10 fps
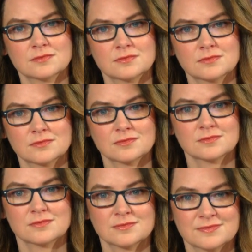
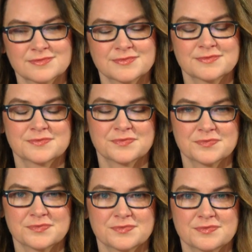
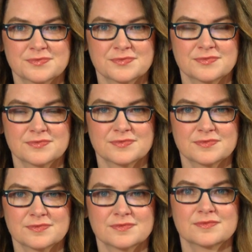
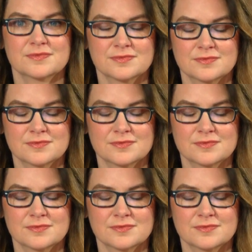(silent)